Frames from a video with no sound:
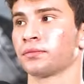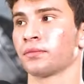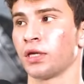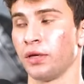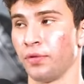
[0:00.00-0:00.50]

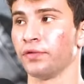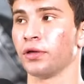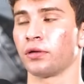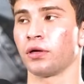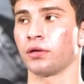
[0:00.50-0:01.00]
Damn. He
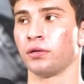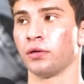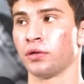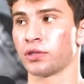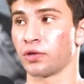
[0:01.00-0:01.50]
moved in. Yeah.
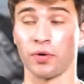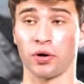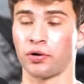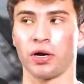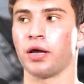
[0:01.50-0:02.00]
So
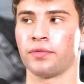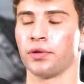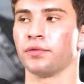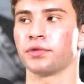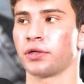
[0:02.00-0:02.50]
Parker and I
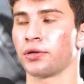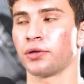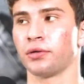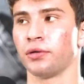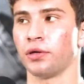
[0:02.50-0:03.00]
never lived
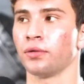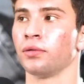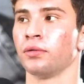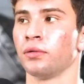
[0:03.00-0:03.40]
together. No.